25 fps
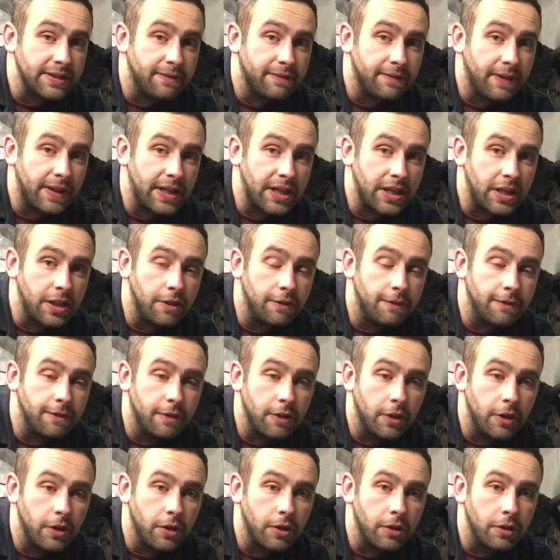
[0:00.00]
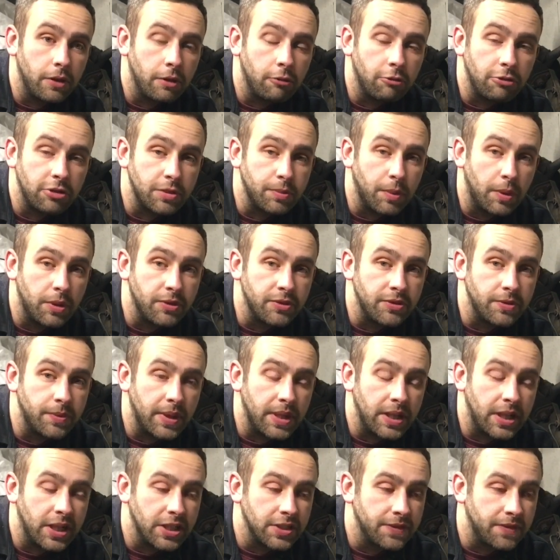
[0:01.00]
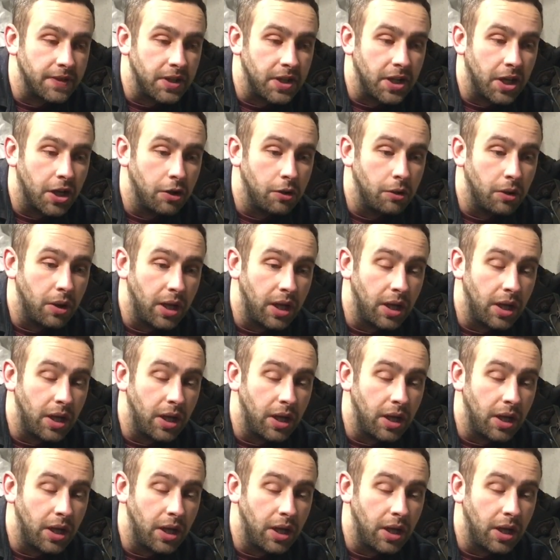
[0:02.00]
thank you for the response to my last video.